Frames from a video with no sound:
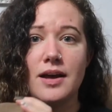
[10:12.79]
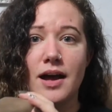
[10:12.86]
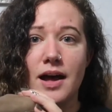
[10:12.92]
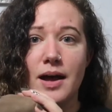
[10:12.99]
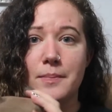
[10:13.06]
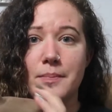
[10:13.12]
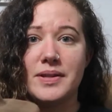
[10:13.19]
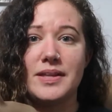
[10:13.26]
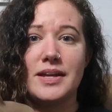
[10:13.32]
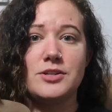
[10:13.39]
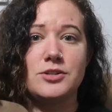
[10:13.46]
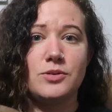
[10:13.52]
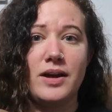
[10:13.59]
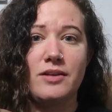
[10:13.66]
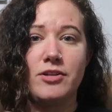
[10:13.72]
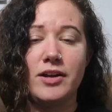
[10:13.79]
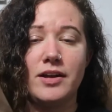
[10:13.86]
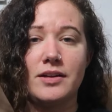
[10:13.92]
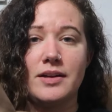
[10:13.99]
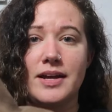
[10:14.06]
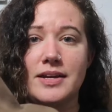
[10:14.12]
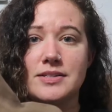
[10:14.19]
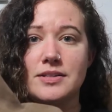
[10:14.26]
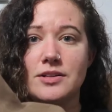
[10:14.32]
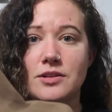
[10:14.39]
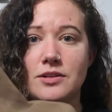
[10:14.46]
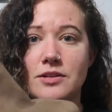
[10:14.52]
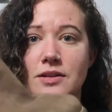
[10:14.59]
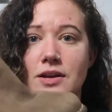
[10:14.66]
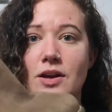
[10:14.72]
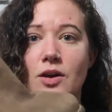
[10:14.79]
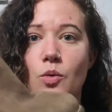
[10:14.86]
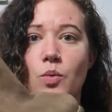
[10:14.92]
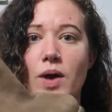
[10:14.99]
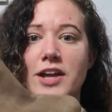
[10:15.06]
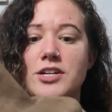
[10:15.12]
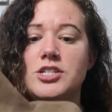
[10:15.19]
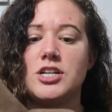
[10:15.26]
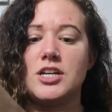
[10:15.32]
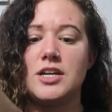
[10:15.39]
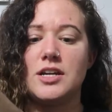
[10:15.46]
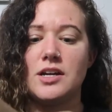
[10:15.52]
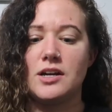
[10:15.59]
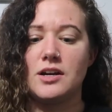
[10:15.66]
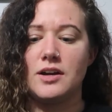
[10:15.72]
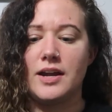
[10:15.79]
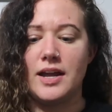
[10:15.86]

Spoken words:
but they do have like a nice little wedge here,